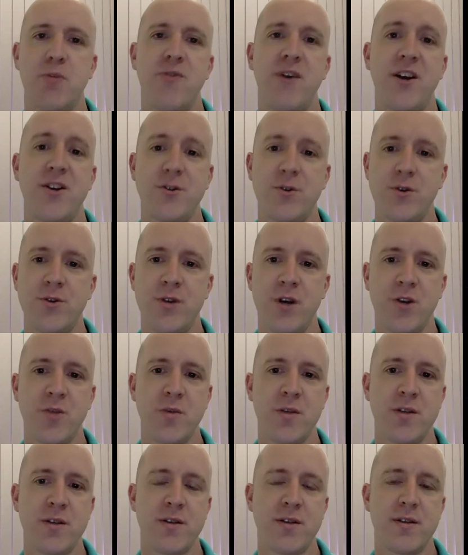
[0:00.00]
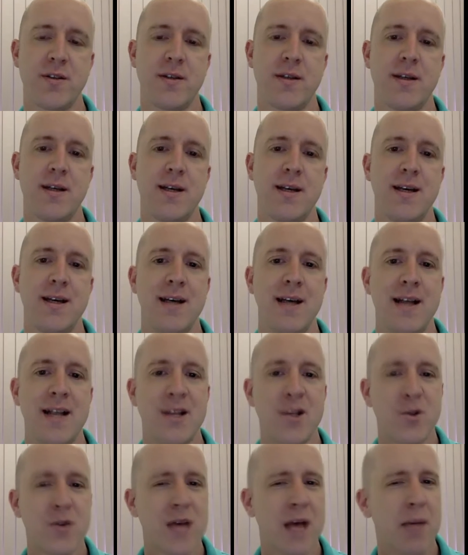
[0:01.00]
professional judgments. And
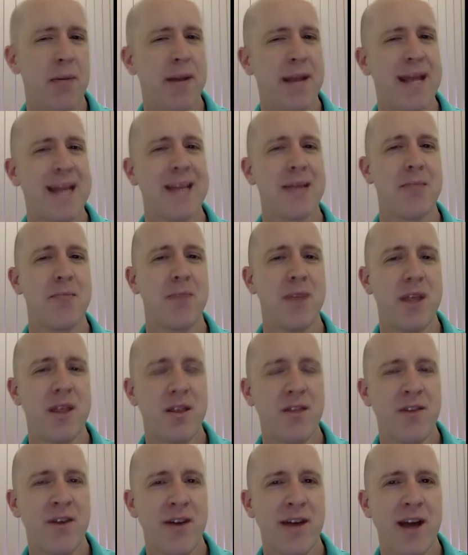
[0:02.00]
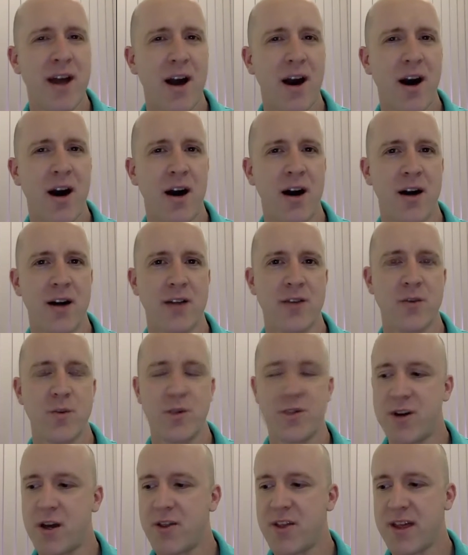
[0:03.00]
it's all happening in the, in the, very heart,
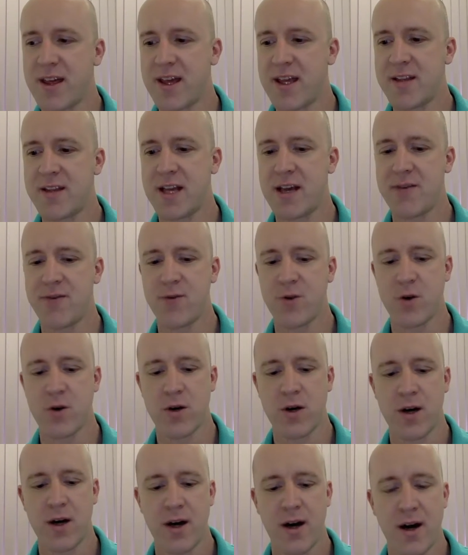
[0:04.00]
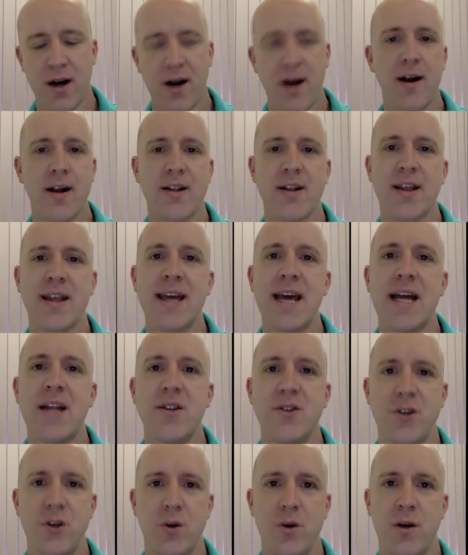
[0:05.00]
which I think is therefore harder to get
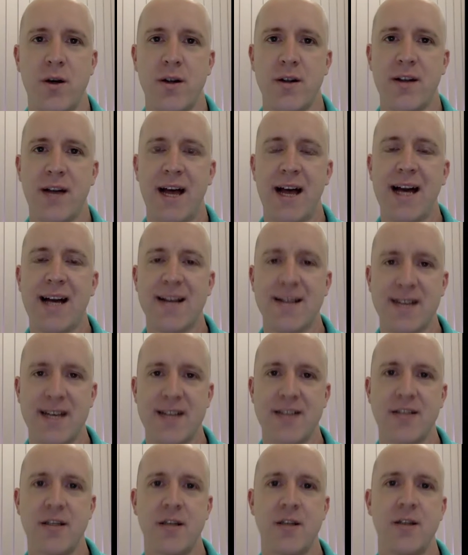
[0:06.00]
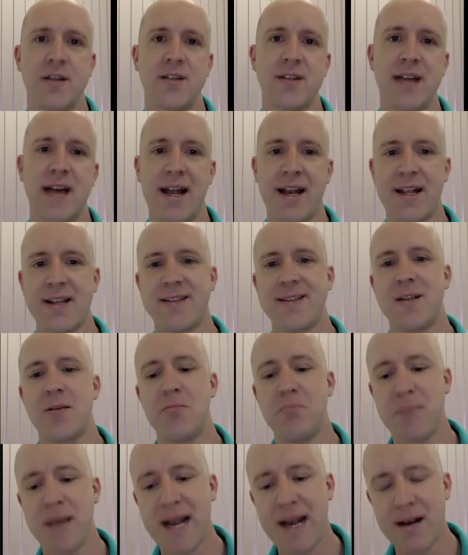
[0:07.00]
to, harder to access and understand. It's in the
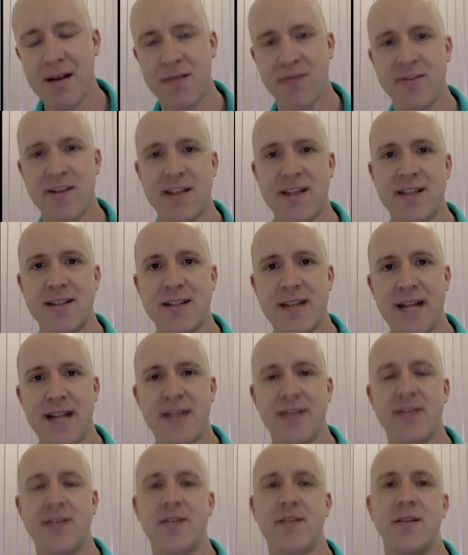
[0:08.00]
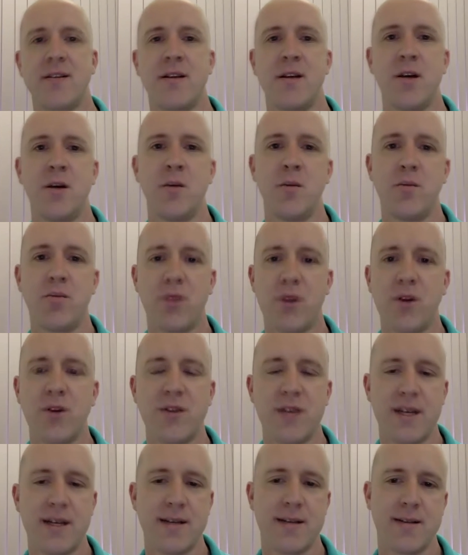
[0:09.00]
middle of this dense
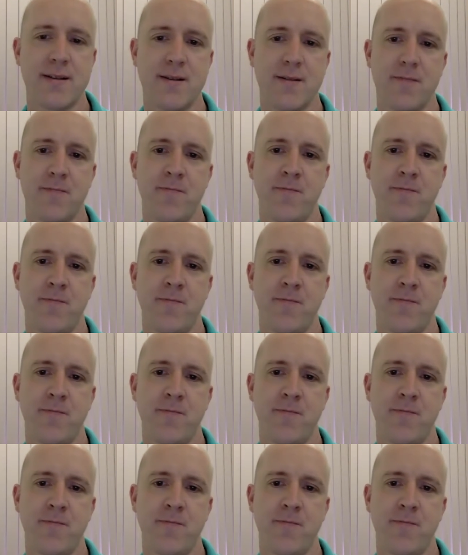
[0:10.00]
process.